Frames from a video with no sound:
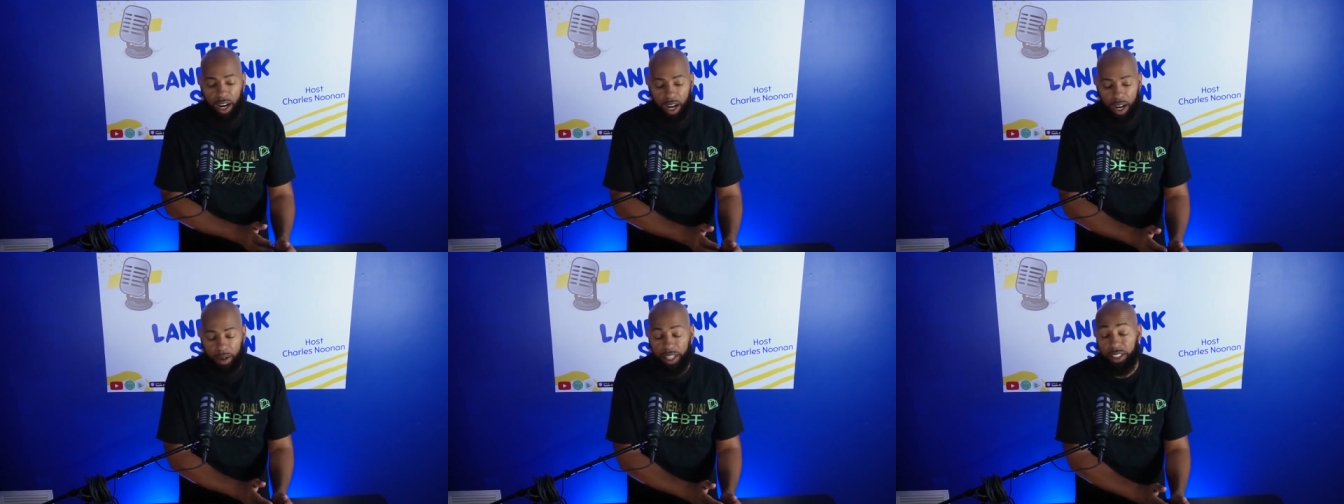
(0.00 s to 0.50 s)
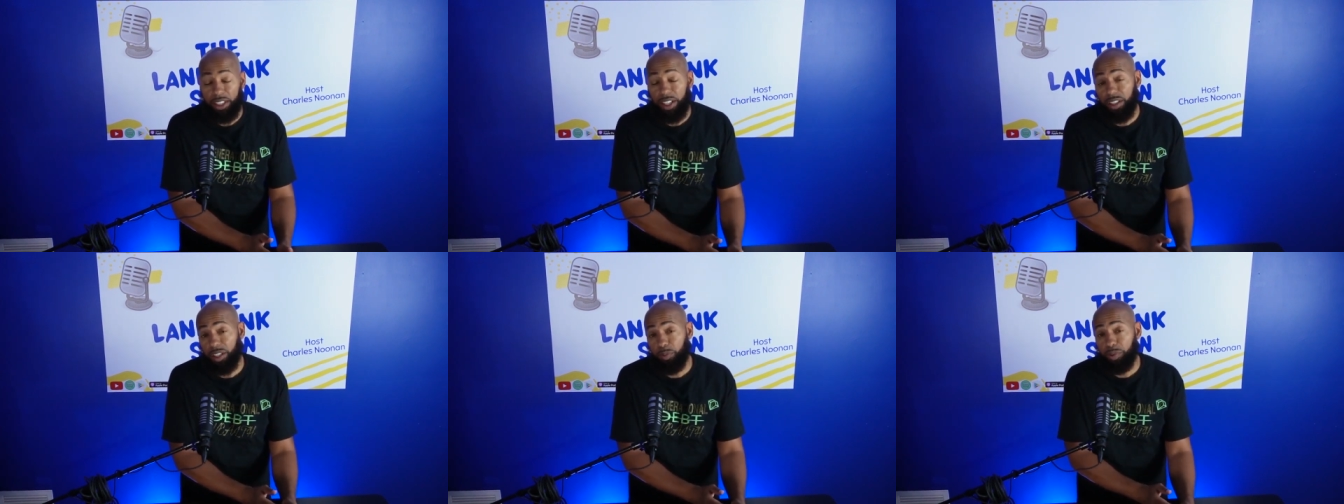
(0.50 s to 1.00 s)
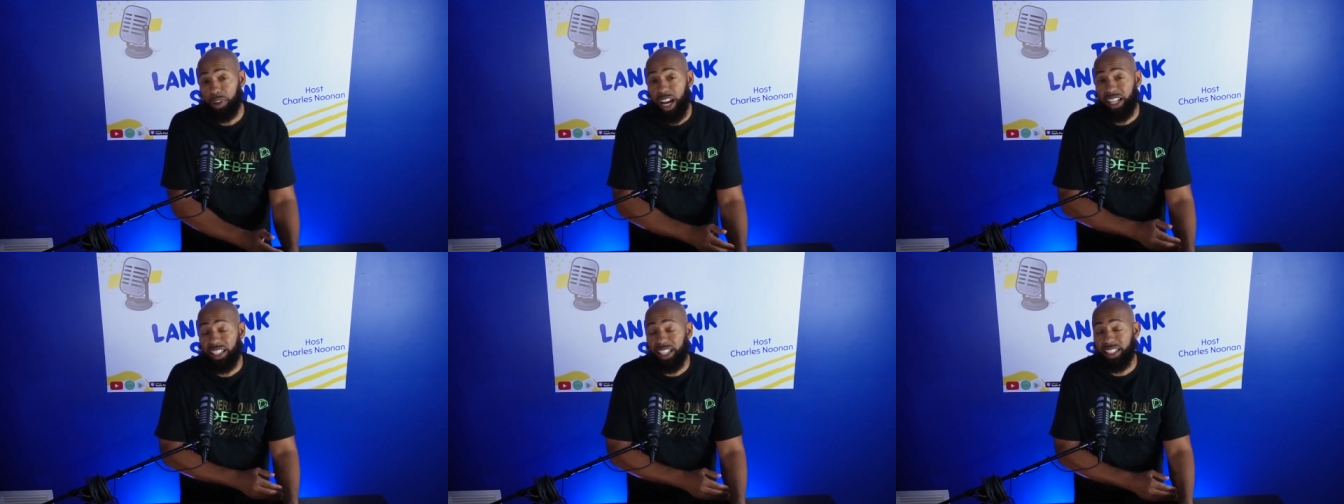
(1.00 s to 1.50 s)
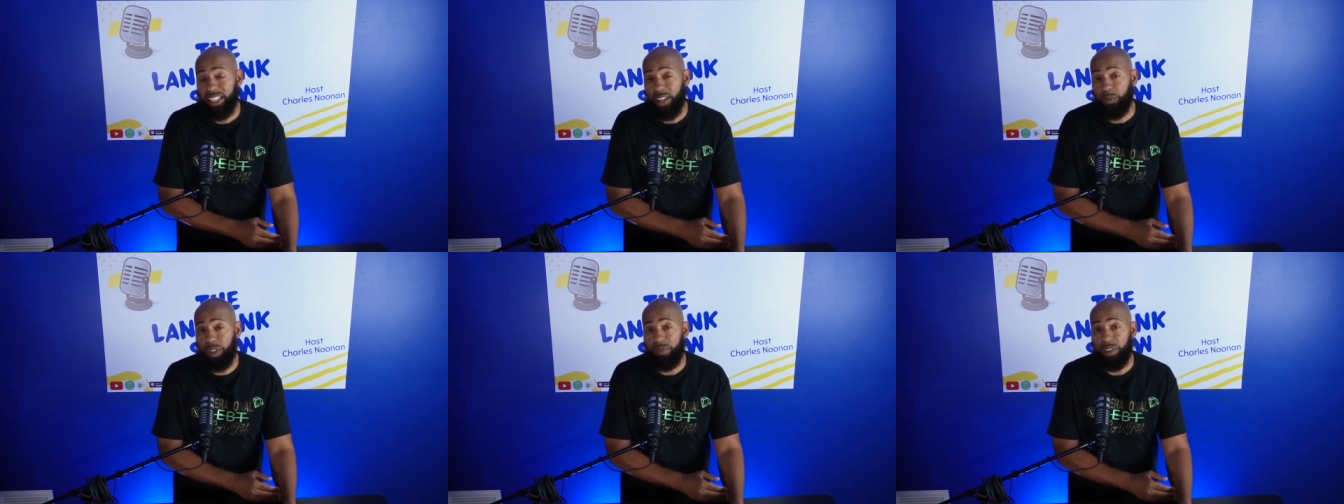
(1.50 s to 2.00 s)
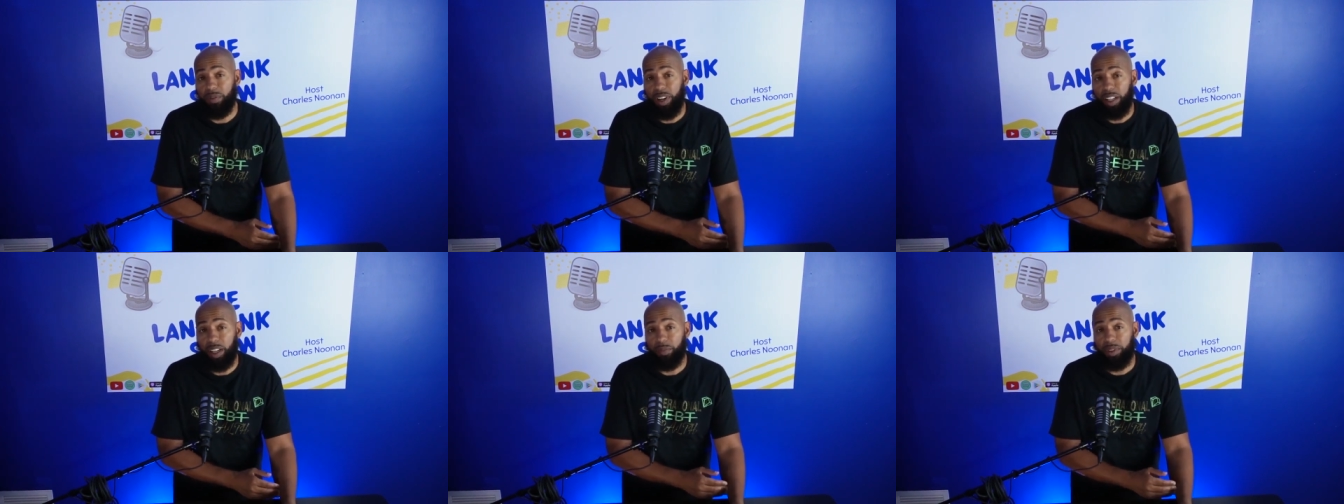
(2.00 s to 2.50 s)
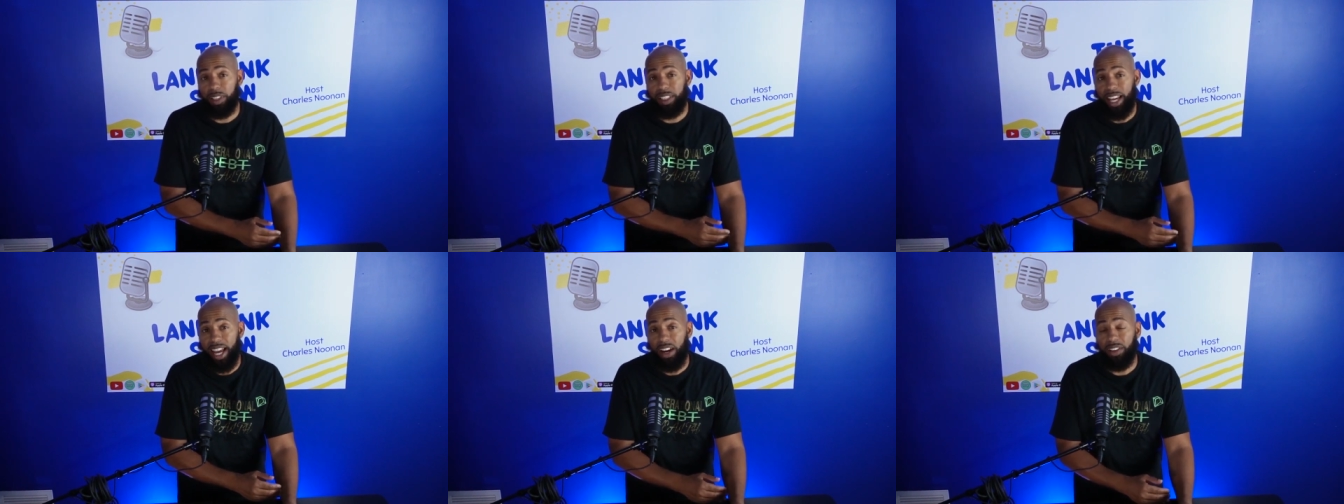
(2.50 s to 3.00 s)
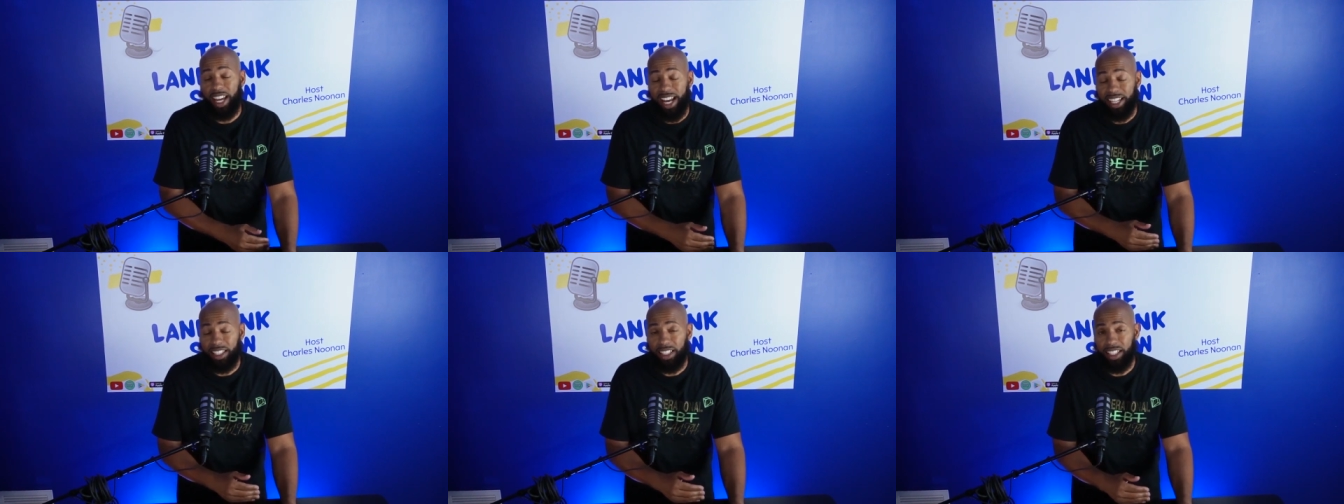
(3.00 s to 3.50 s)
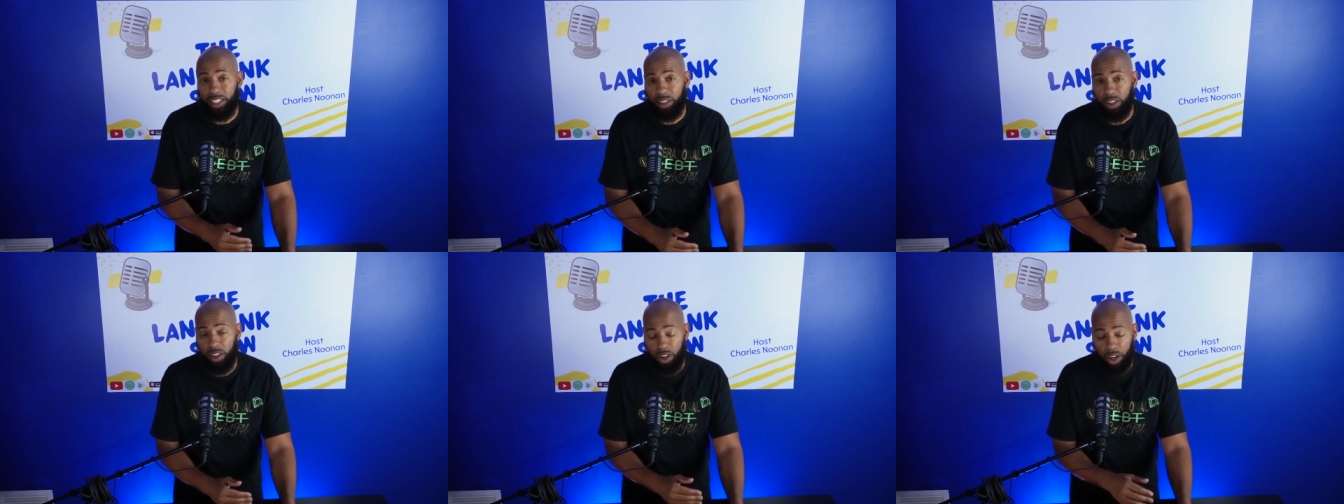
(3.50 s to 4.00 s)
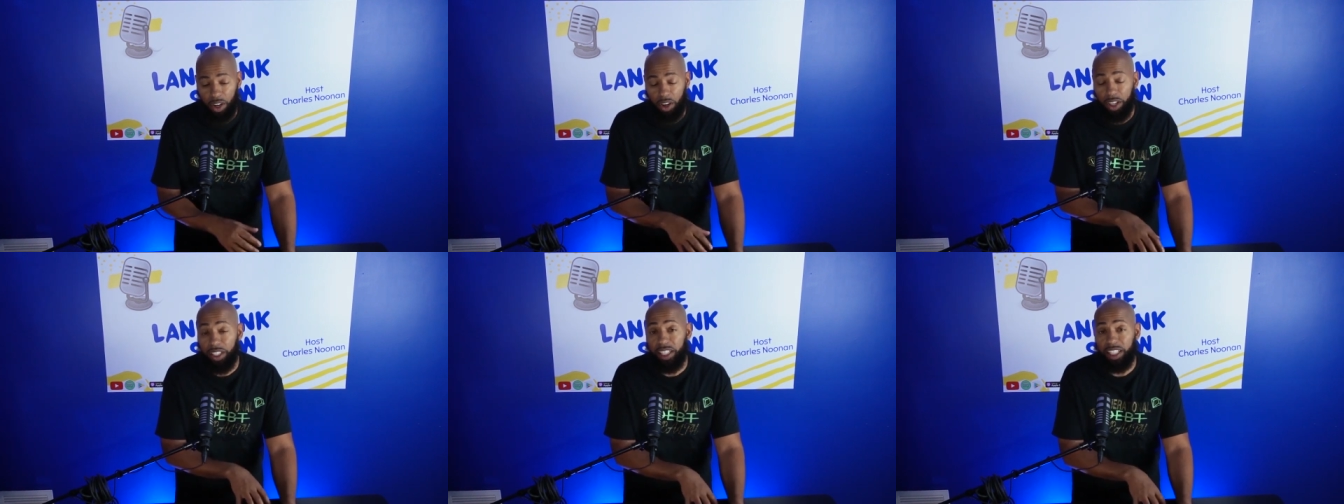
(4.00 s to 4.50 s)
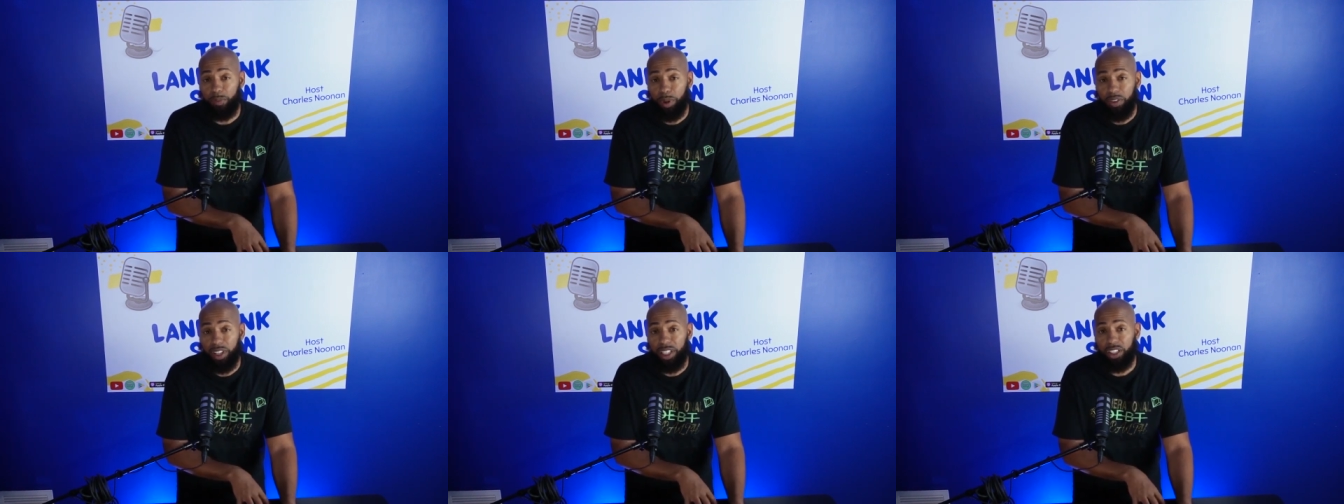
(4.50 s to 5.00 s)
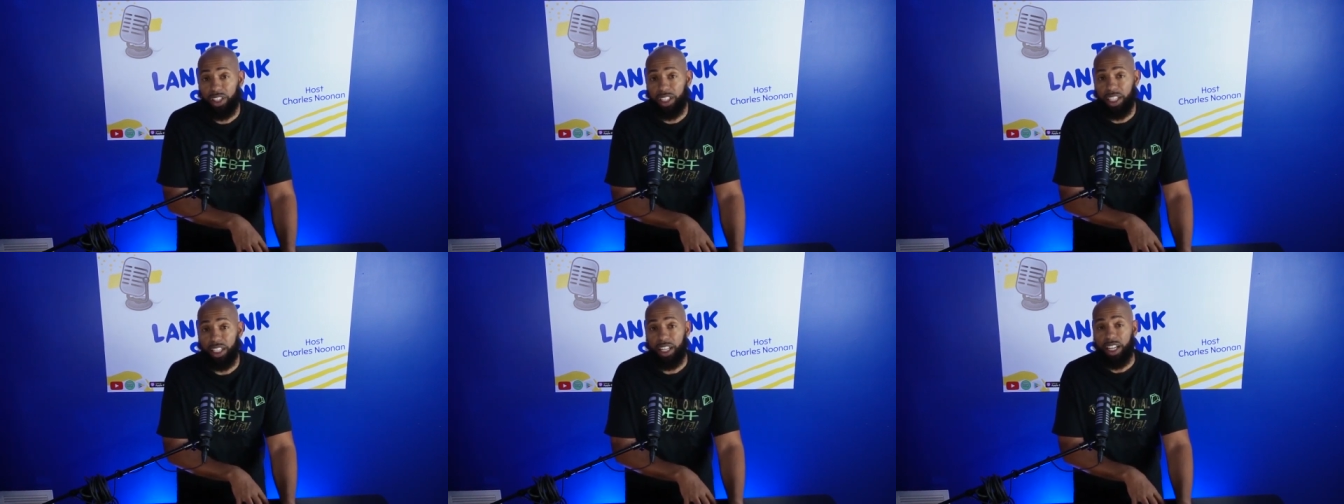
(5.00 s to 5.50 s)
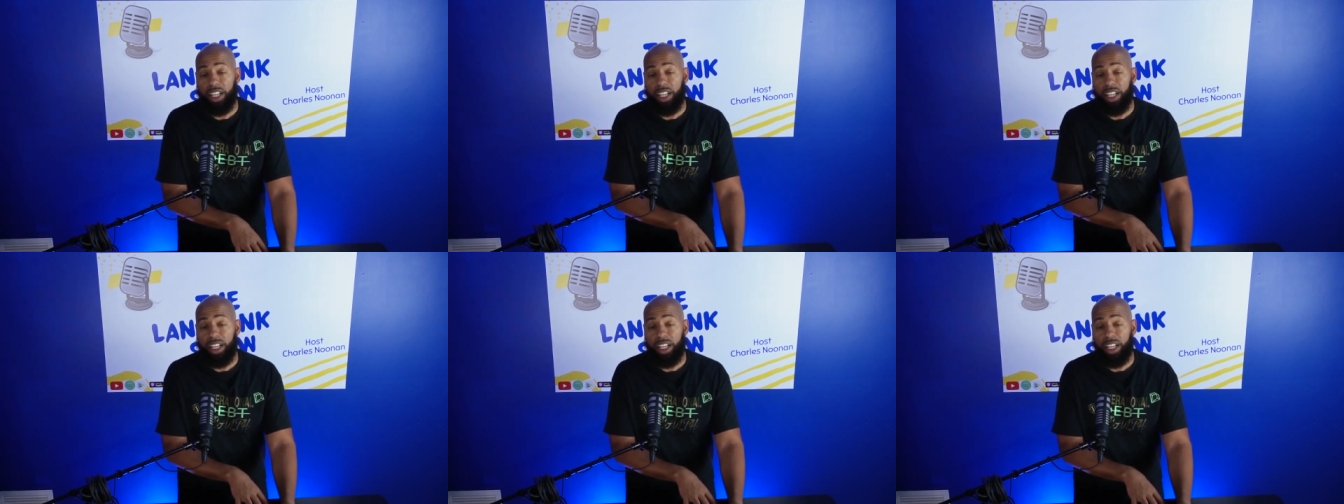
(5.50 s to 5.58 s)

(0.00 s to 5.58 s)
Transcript: uh, each other's projects that we've developed down as ex- uh, on the experience sheet.